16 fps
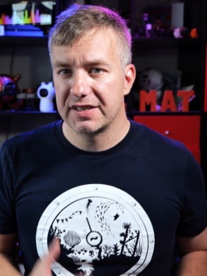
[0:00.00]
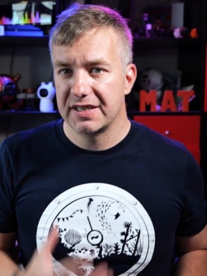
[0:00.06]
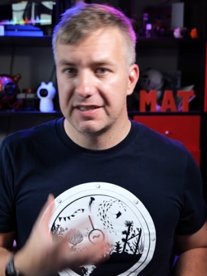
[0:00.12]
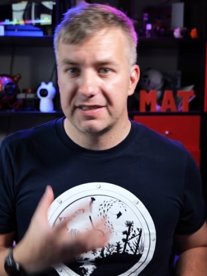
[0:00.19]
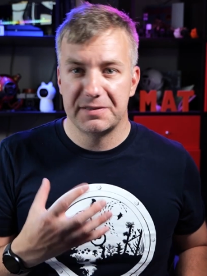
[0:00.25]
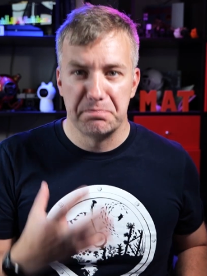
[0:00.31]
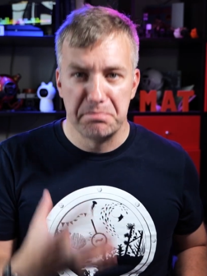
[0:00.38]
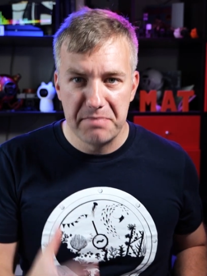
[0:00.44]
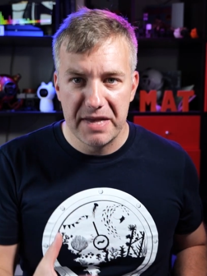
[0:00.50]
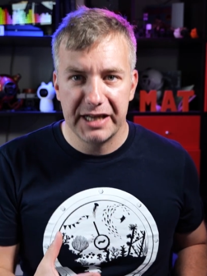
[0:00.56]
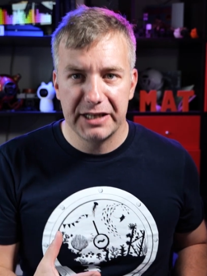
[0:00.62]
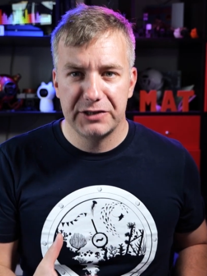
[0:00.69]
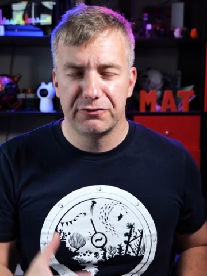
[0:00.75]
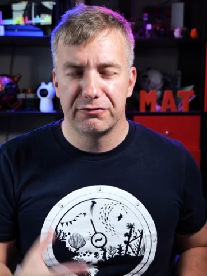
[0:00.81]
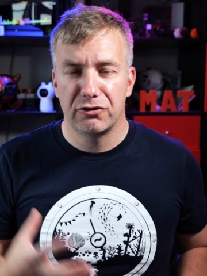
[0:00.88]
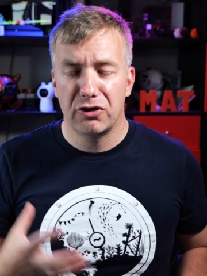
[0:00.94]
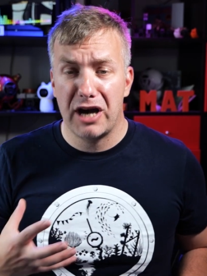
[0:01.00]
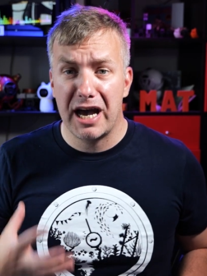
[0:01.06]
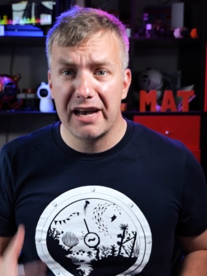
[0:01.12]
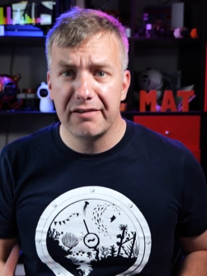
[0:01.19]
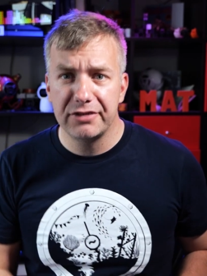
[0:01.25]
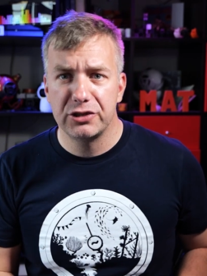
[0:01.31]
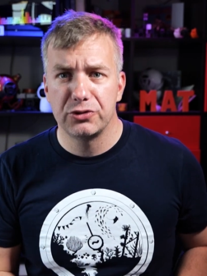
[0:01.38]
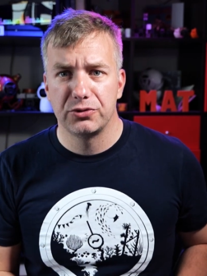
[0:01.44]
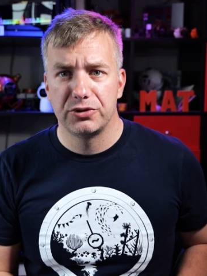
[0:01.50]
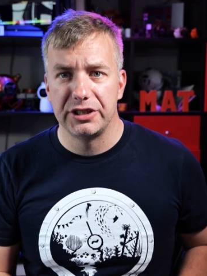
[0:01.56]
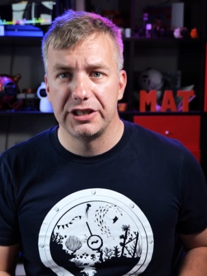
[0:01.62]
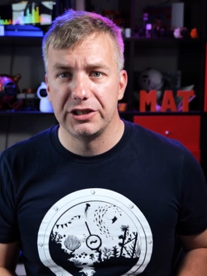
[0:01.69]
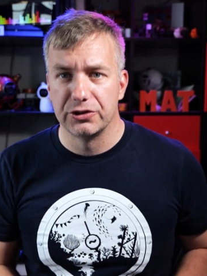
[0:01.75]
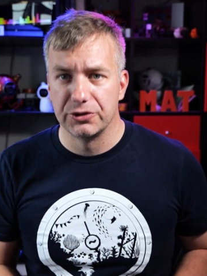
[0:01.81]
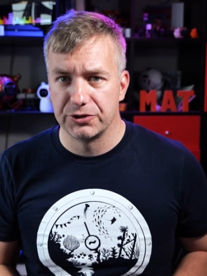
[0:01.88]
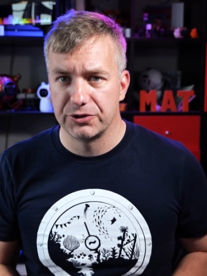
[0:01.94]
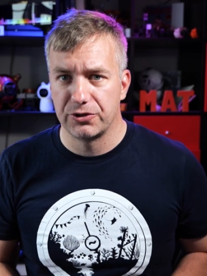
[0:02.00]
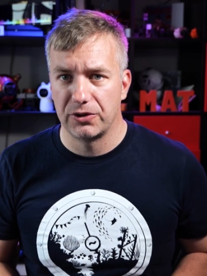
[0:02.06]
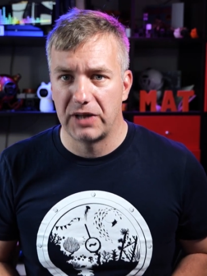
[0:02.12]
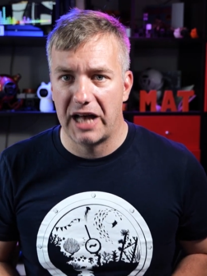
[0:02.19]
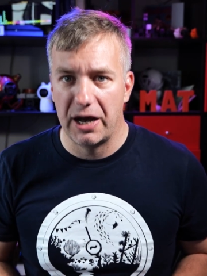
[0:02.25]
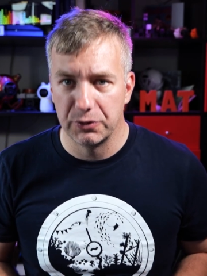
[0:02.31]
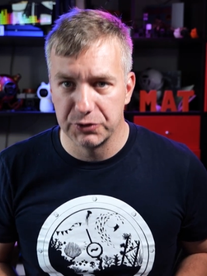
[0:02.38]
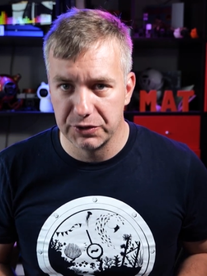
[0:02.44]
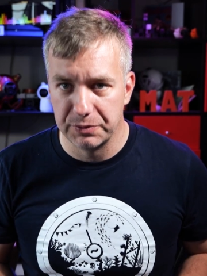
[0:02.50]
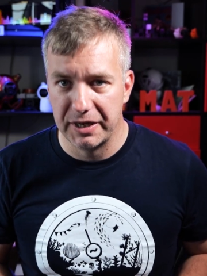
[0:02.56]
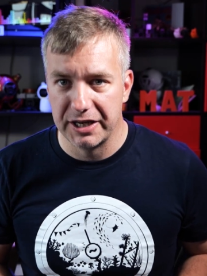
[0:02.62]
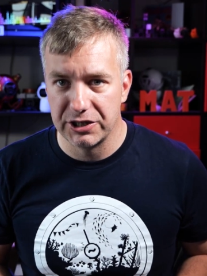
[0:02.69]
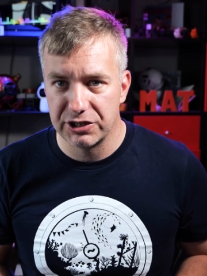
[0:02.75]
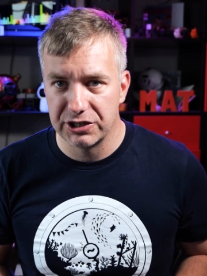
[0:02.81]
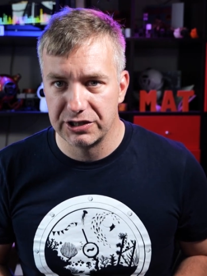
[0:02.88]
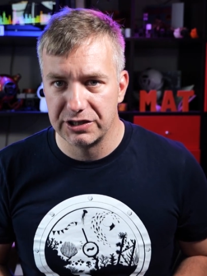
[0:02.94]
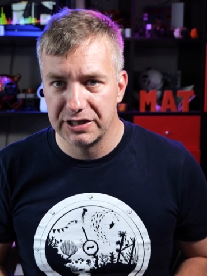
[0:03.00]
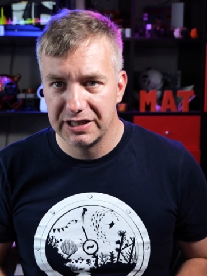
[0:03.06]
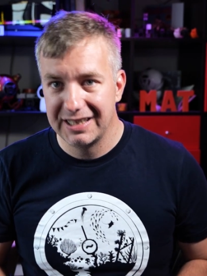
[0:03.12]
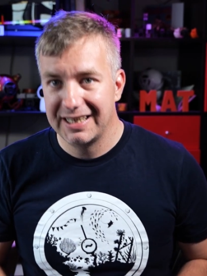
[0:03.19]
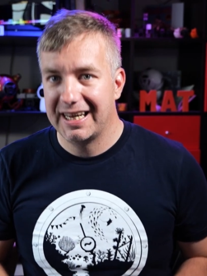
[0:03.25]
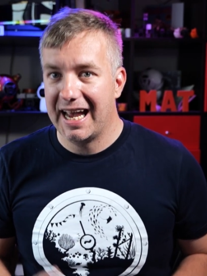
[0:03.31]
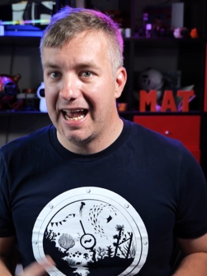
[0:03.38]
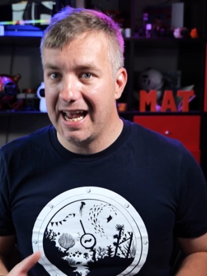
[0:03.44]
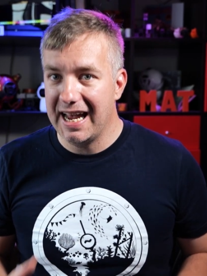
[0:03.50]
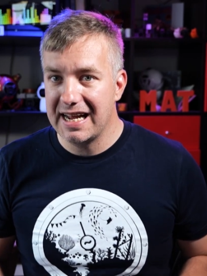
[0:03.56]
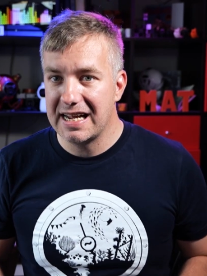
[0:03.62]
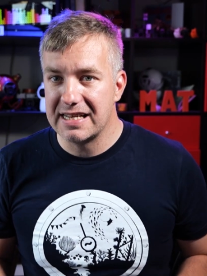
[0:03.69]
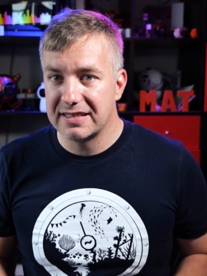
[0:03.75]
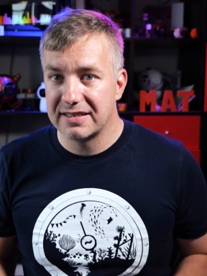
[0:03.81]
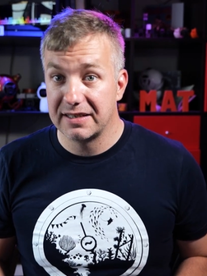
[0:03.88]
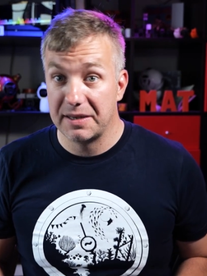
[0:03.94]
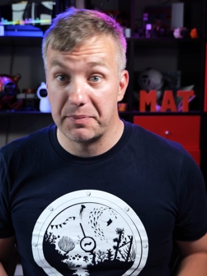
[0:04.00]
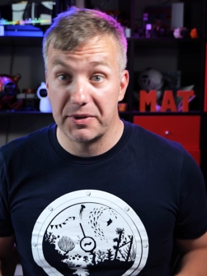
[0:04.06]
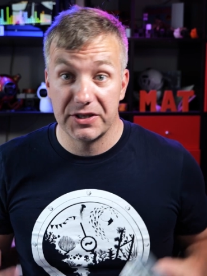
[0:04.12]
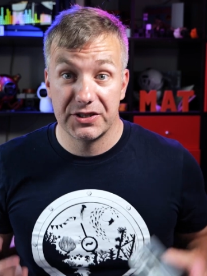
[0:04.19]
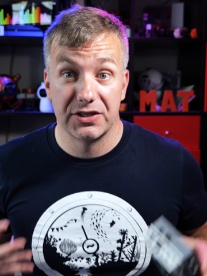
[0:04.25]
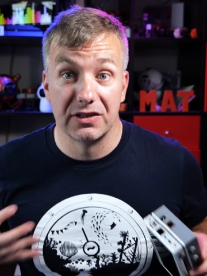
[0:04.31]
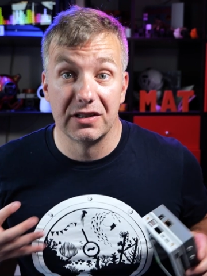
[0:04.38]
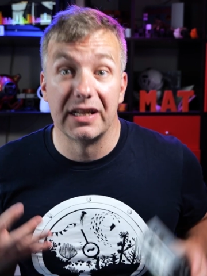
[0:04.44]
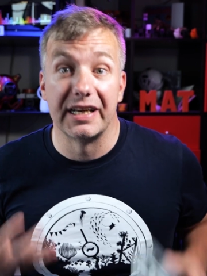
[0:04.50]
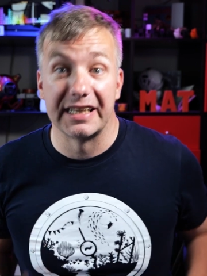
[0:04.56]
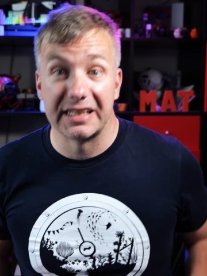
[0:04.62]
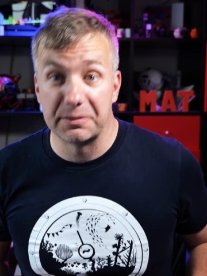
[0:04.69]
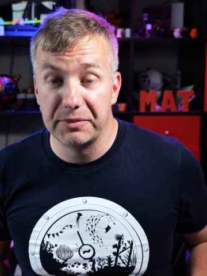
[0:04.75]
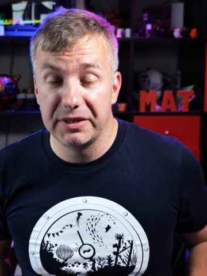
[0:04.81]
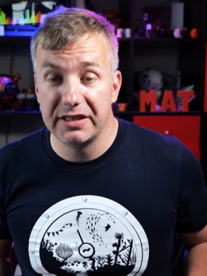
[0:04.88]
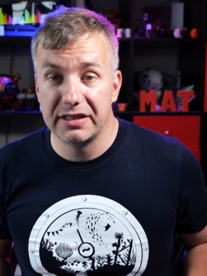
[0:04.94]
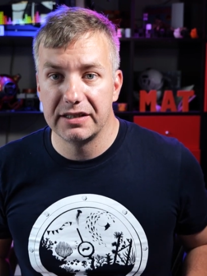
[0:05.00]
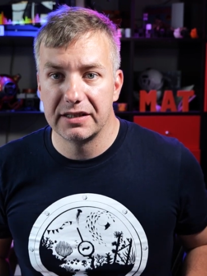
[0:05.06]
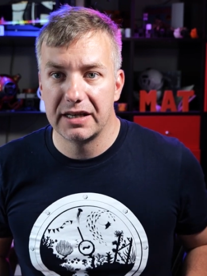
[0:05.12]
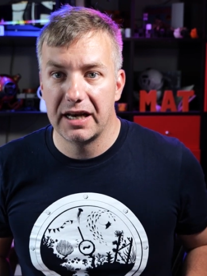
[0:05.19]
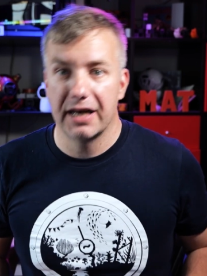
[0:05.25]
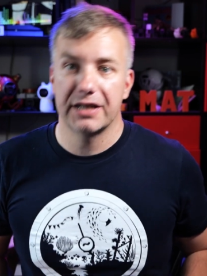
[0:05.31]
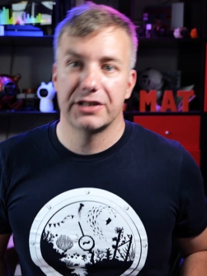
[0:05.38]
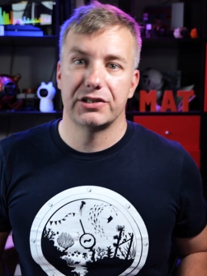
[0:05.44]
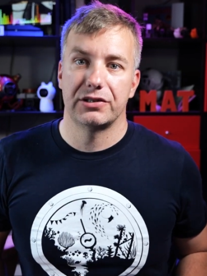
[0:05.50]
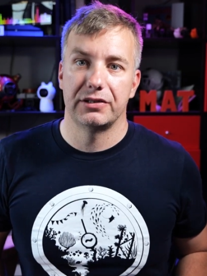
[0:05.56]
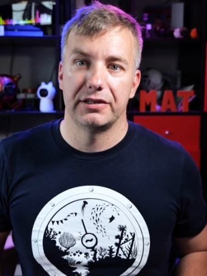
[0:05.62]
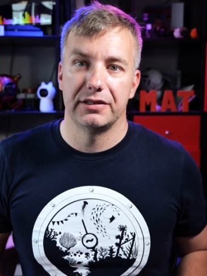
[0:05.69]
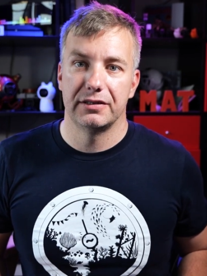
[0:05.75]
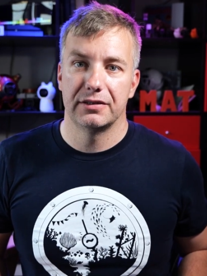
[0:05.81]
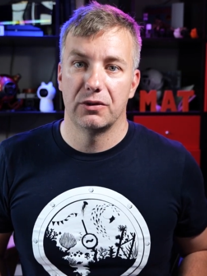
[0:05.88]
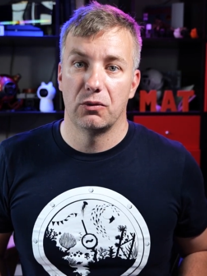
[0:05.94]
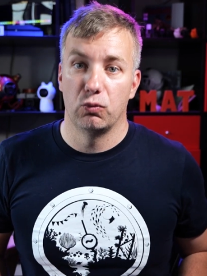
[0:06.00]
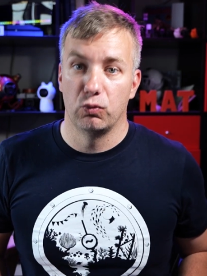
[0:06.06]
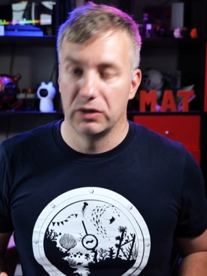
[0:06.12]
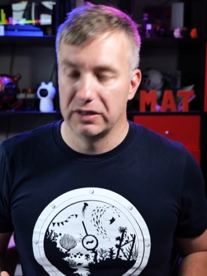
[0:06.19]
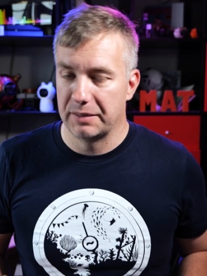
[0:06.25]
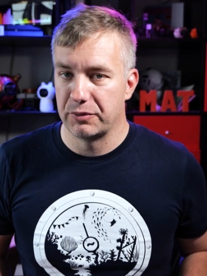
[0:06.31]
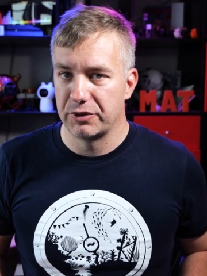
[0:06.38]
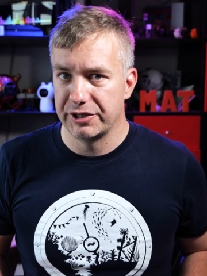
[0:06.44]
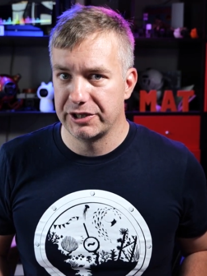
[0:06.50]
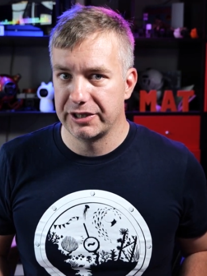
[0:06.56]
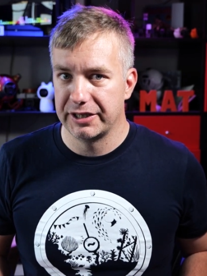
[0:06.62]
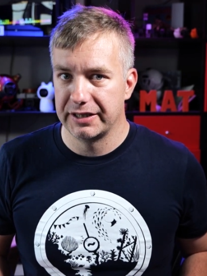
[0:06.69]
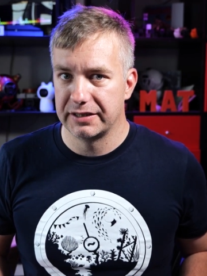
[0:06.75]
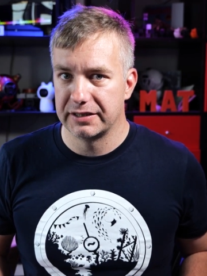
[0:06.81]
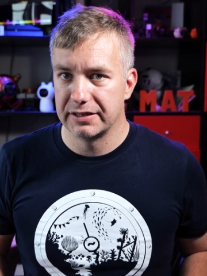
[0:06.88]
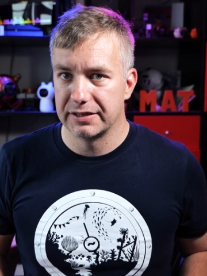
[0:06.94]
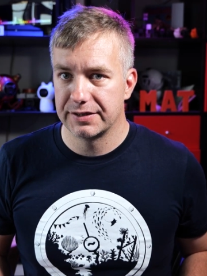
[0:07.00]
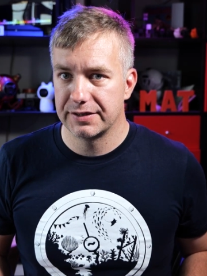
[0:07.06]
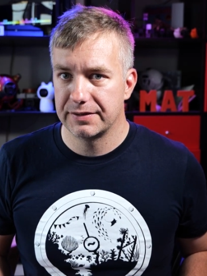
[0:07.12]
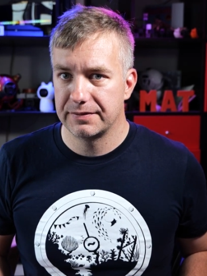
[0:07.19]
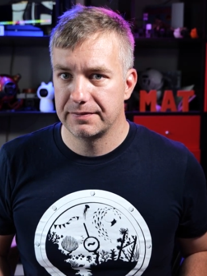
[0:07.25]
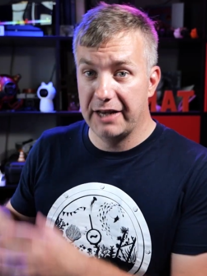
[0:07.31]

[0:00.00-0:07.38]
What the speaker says: It's made for heavy-duty industrial automation, and a person like me actually will appreciate this.